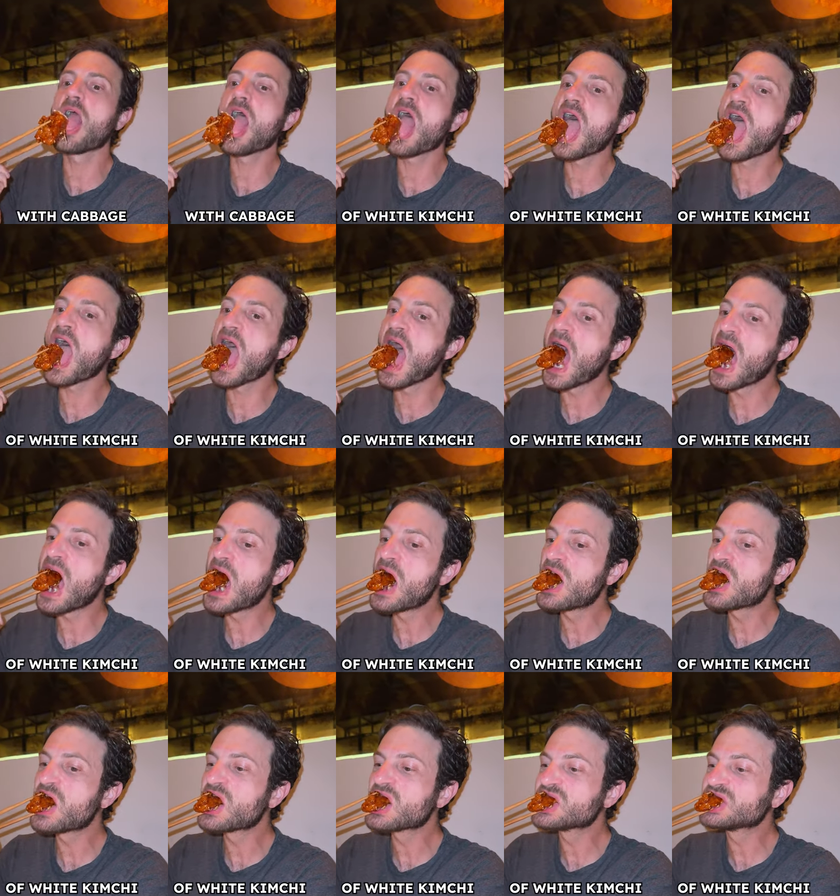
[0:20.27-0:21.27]
of white
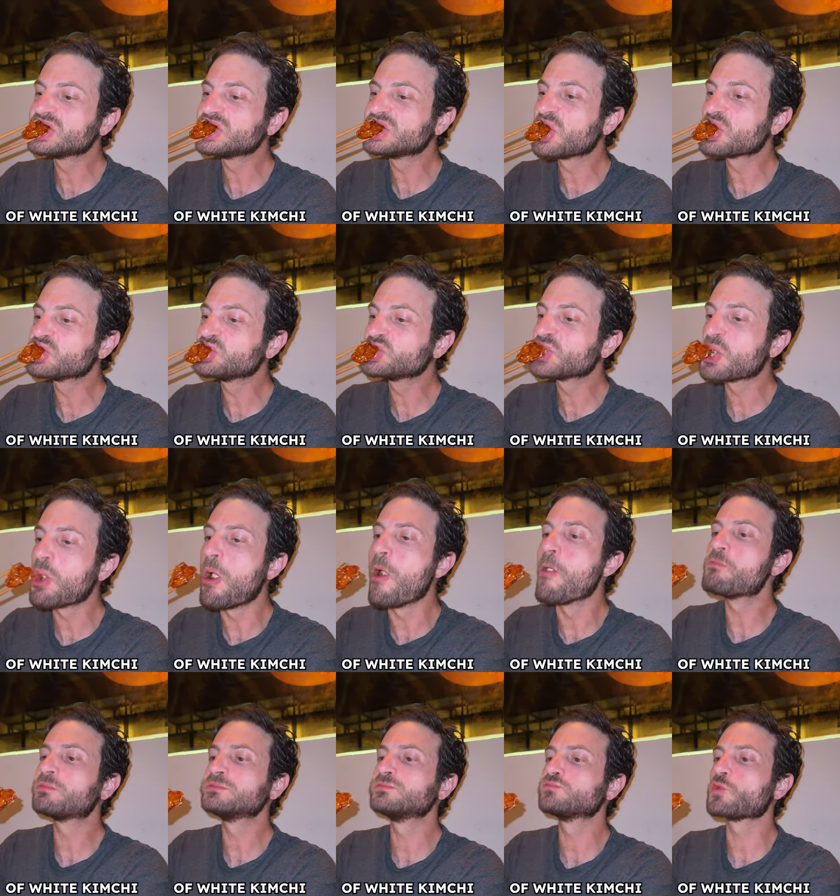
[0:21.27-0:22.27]
kimchi tartar sauce.
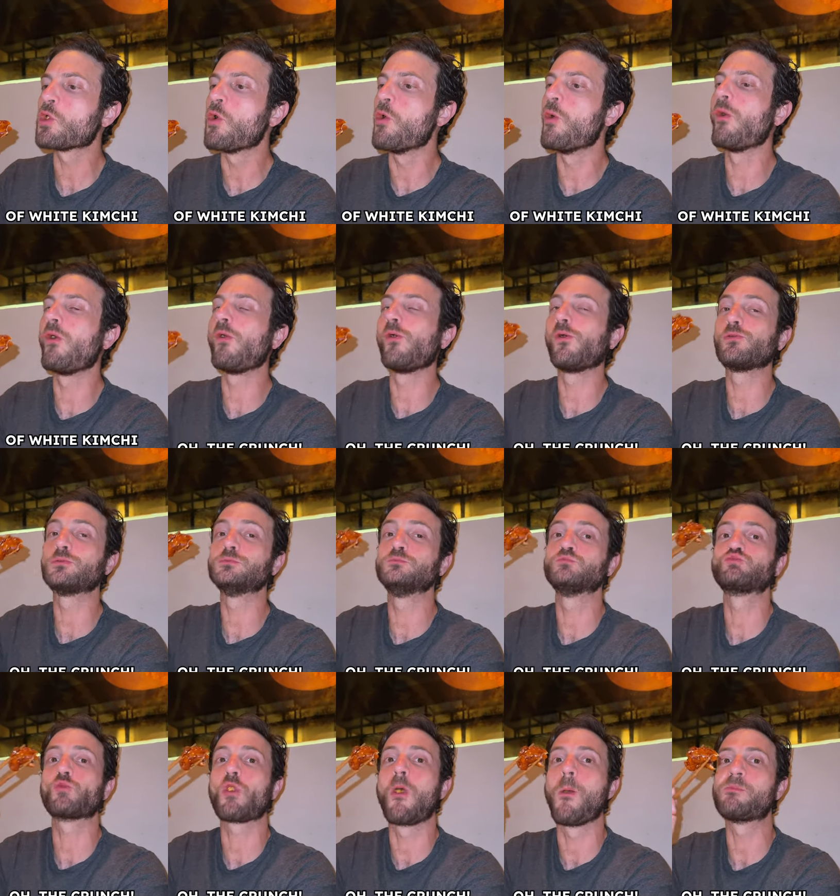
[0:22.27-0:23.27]

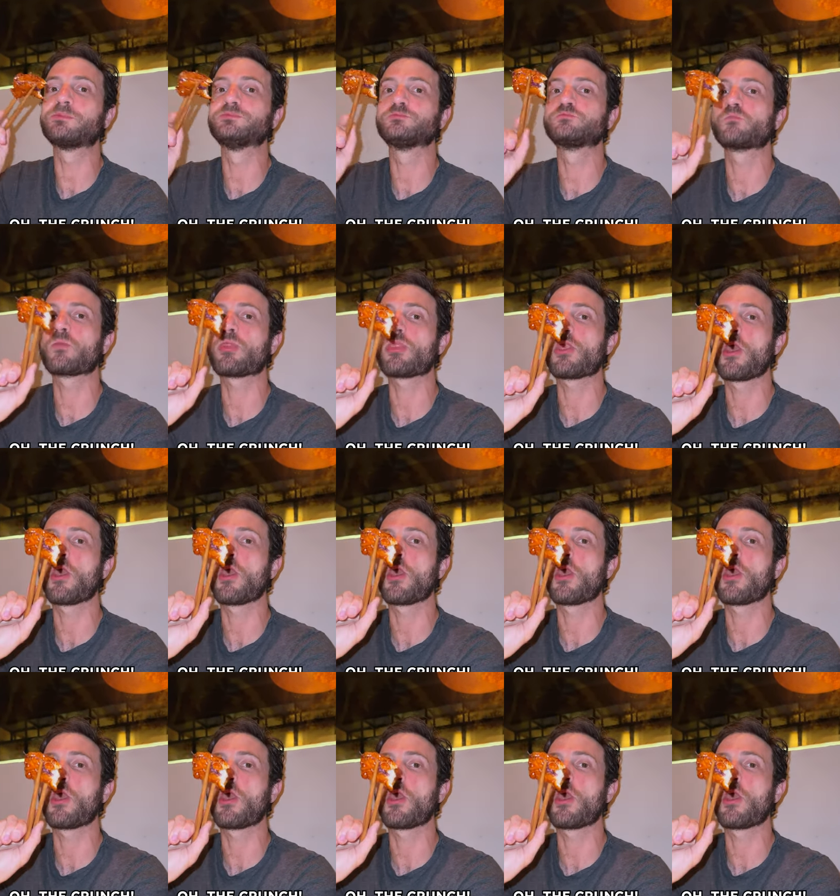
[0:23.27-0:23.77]
Oh, the crunch.